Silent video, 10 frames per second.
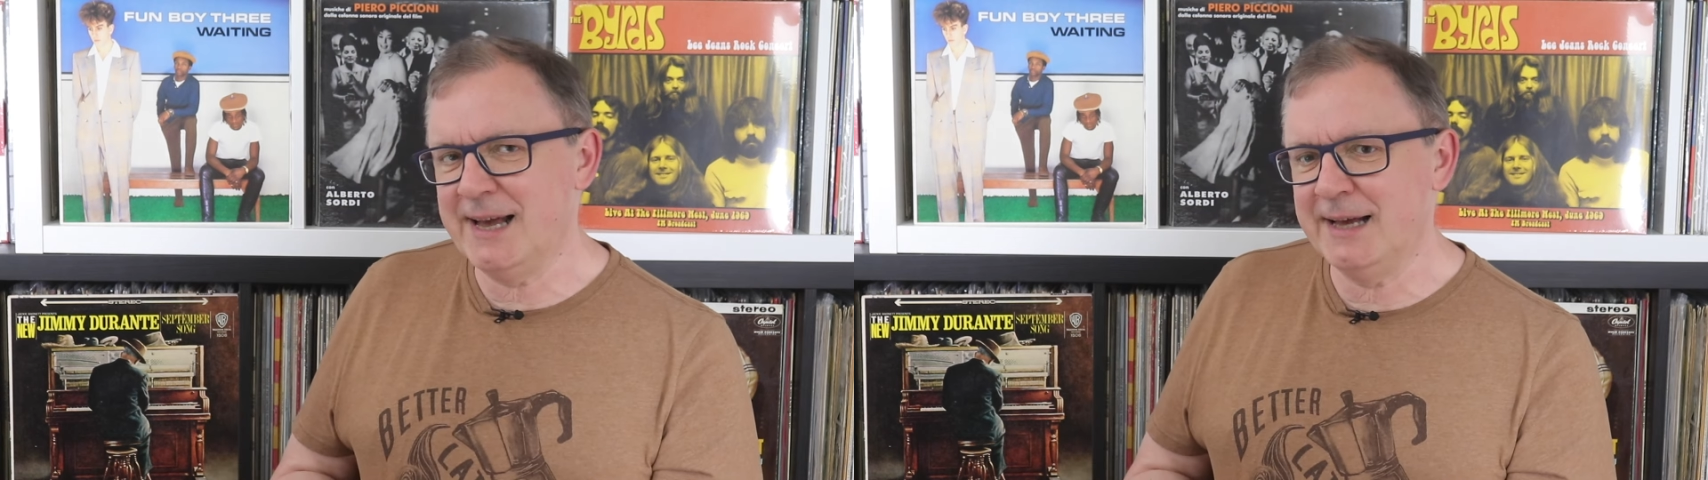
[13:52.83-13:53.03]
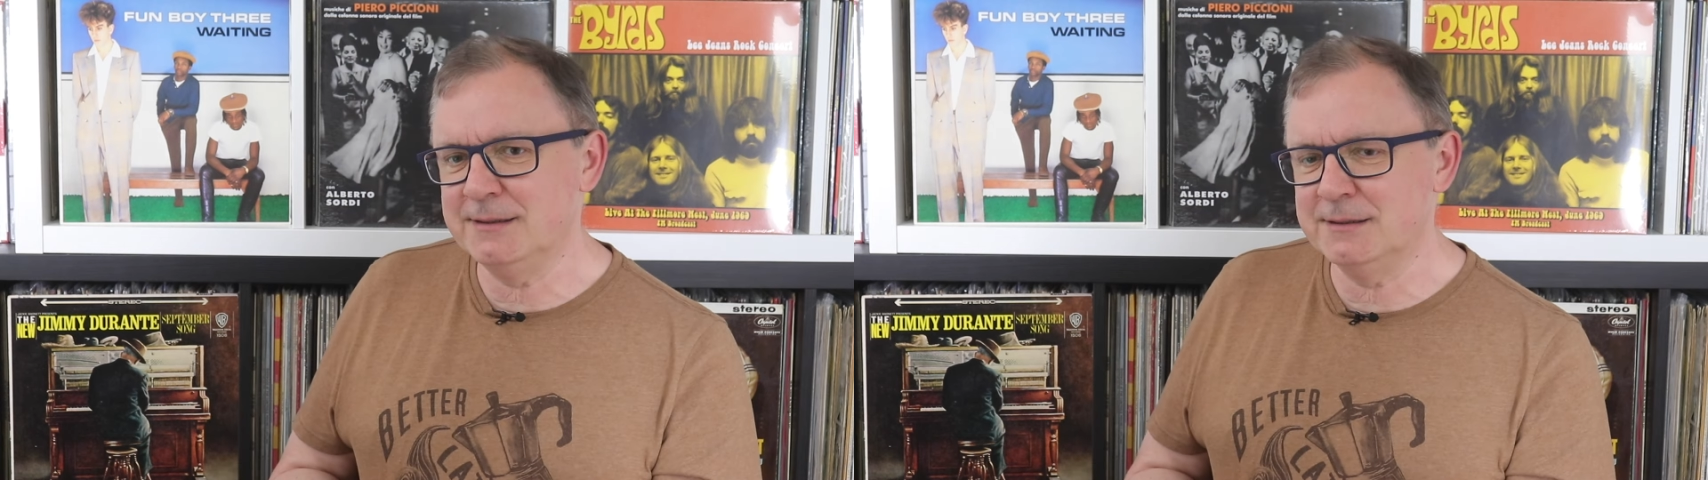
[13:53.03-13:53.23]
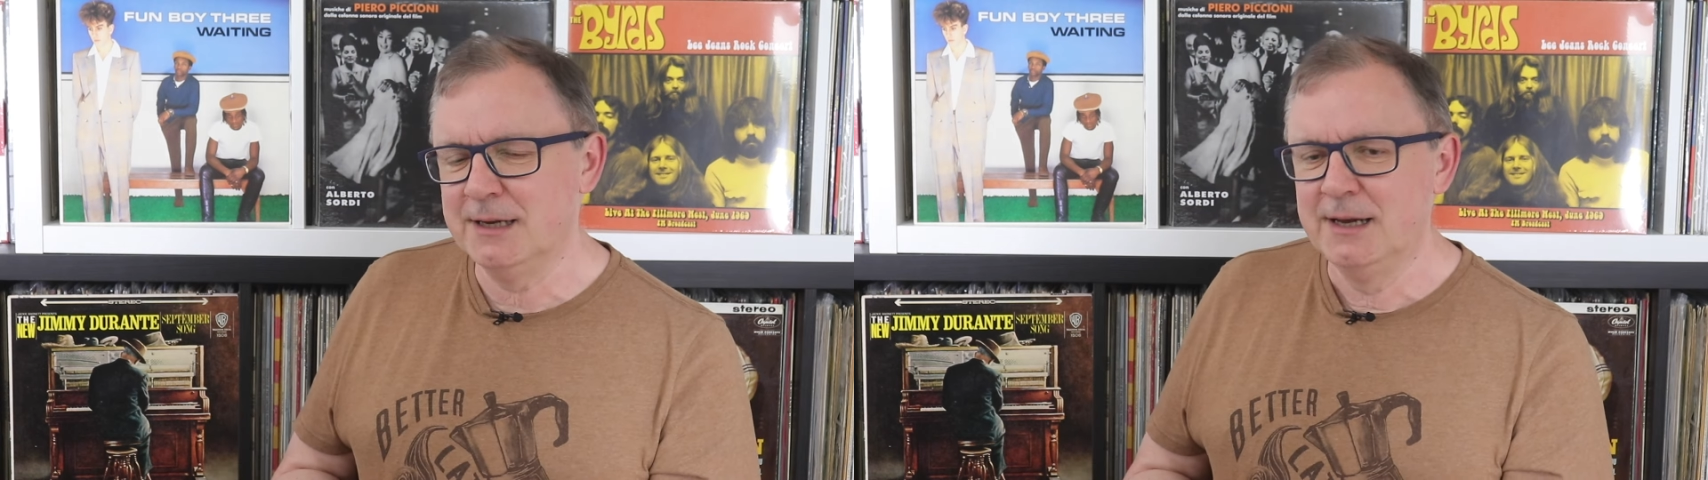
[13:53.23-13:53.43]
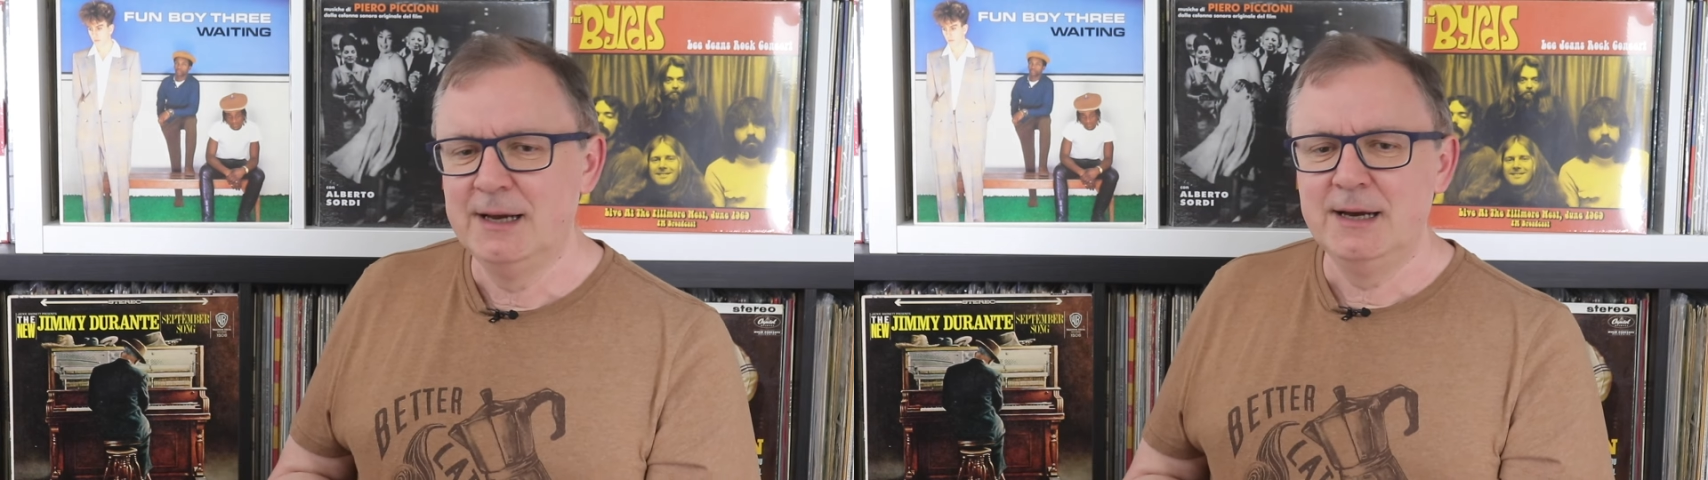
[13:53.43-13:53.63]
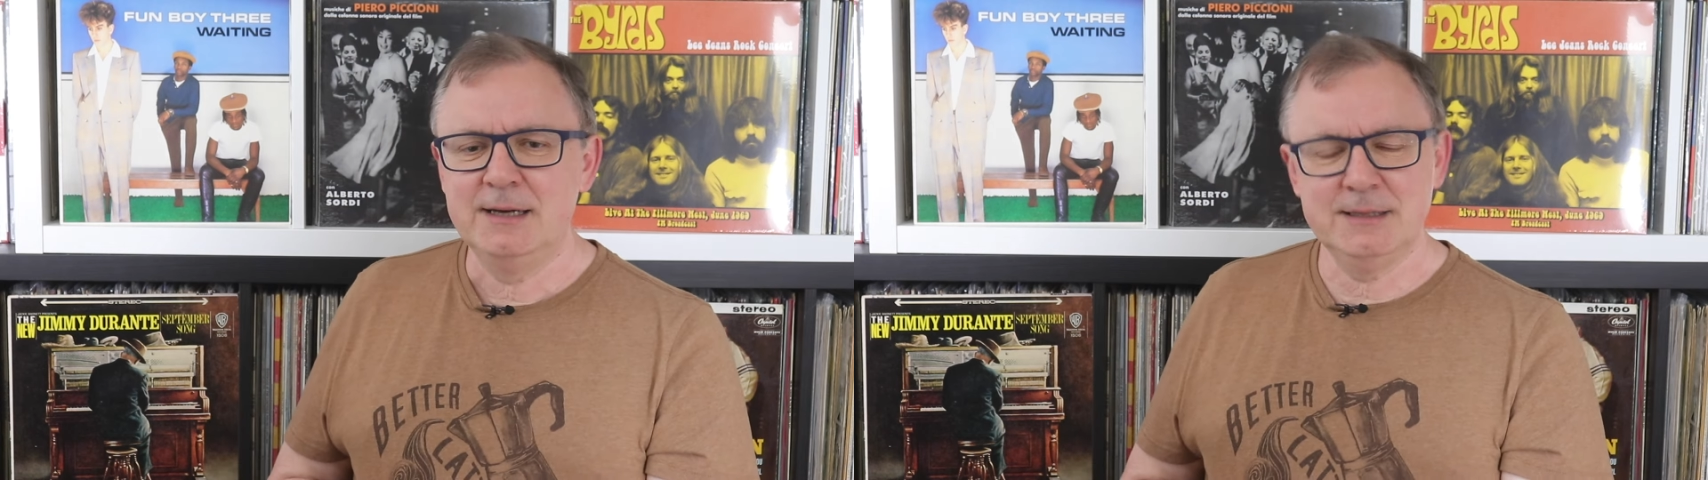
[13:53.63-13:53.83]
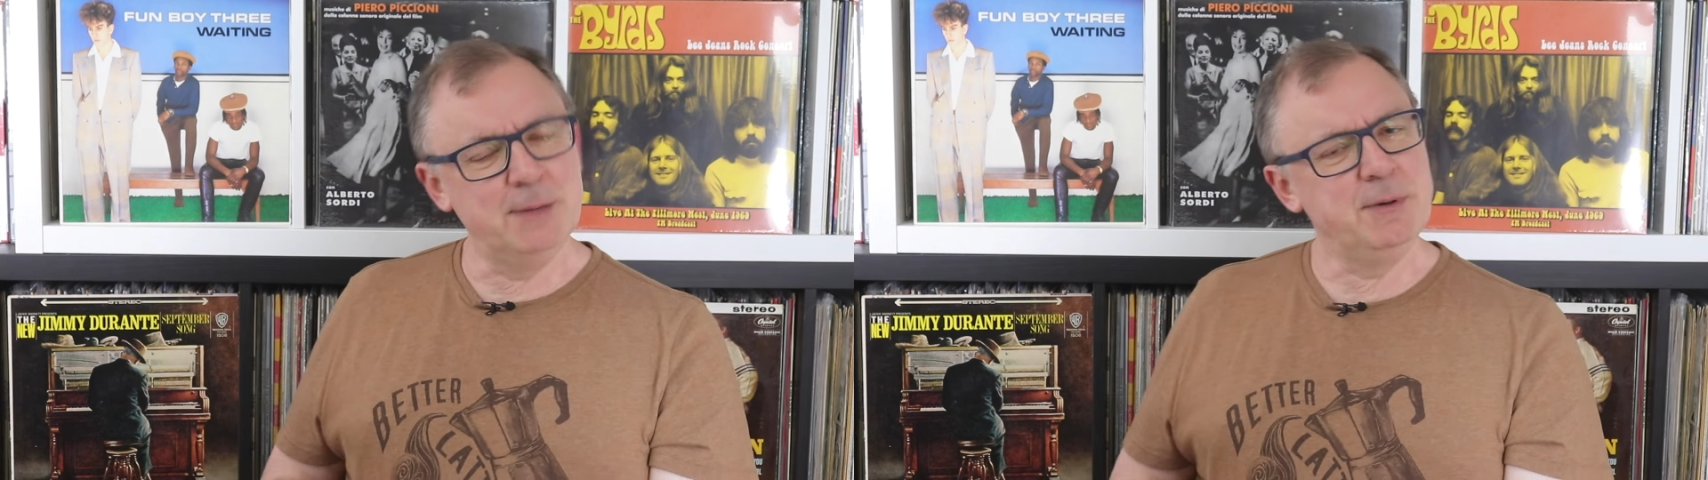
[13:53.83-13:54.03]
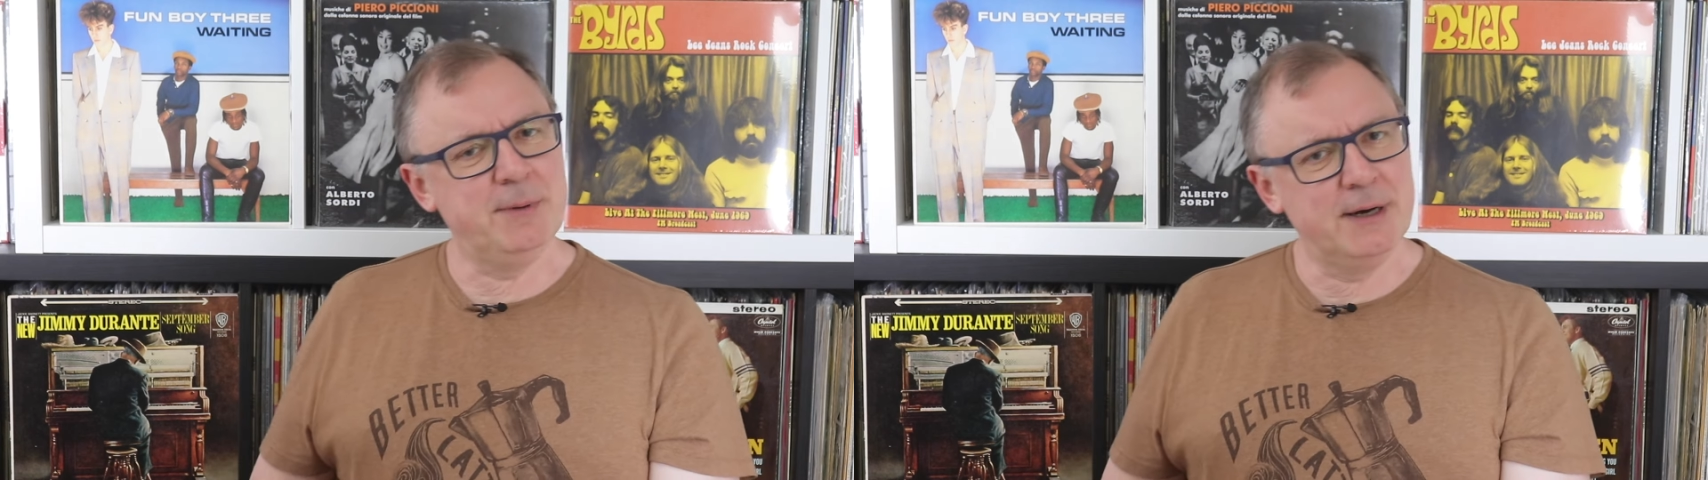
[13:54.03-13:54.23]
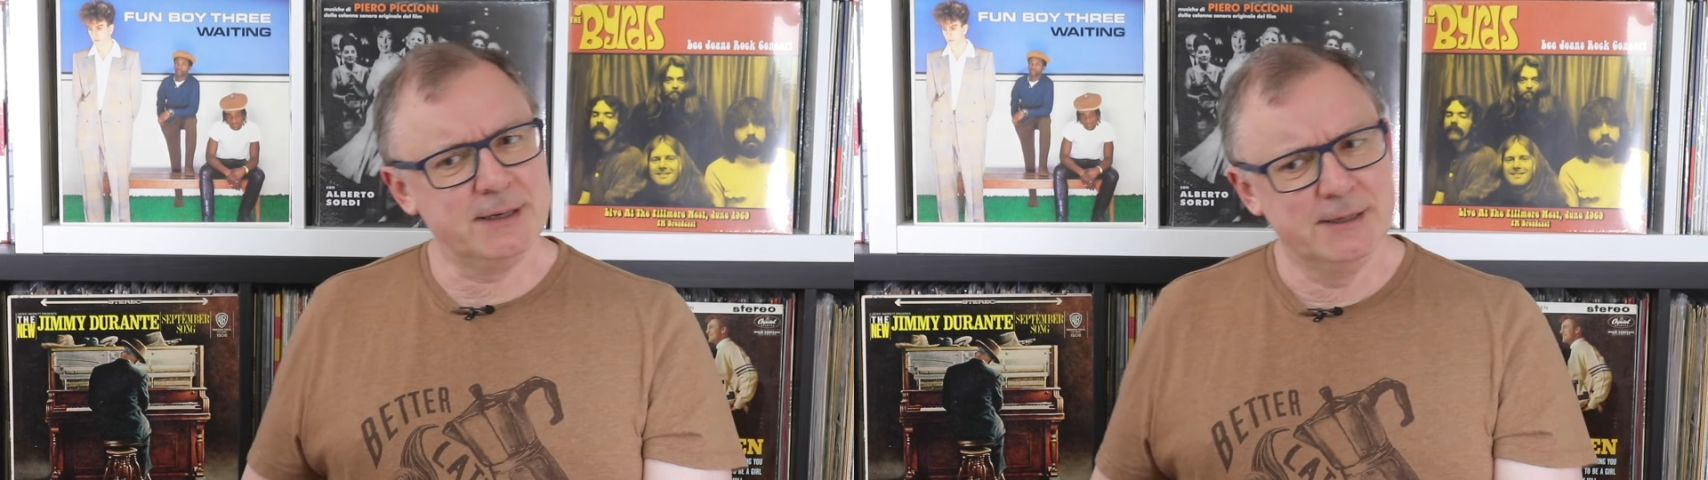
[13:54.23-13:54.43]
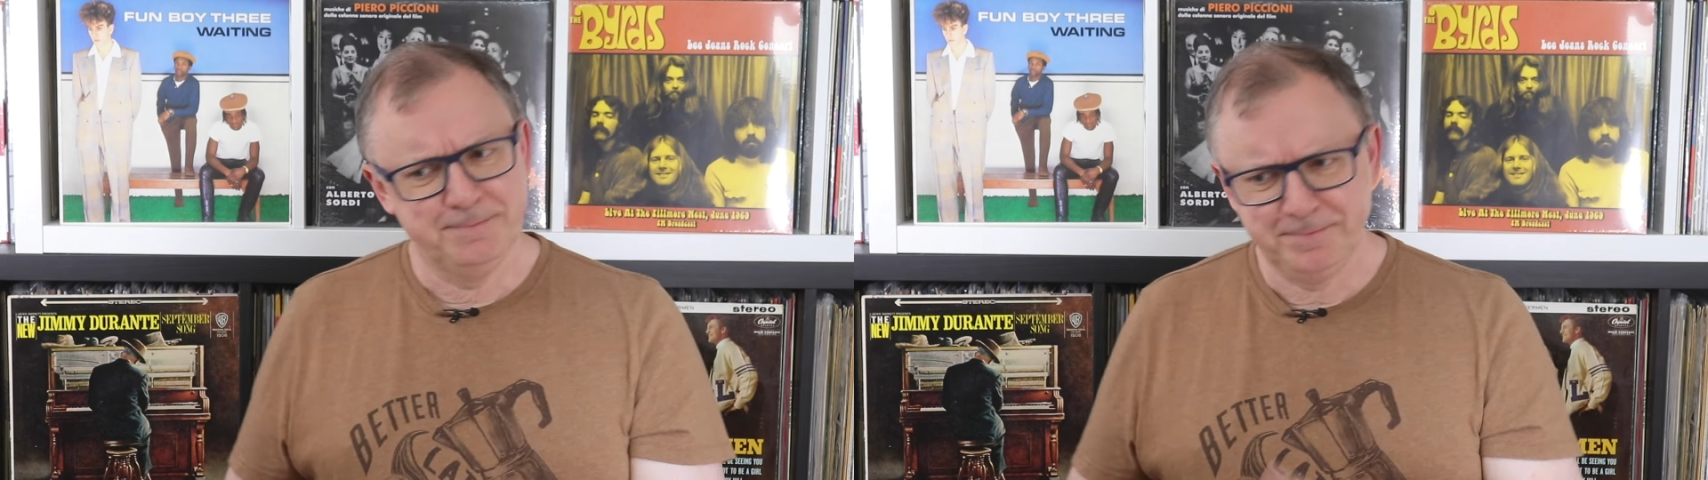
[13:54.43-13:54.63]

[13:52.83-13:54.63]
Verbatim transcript: end, and I'll be back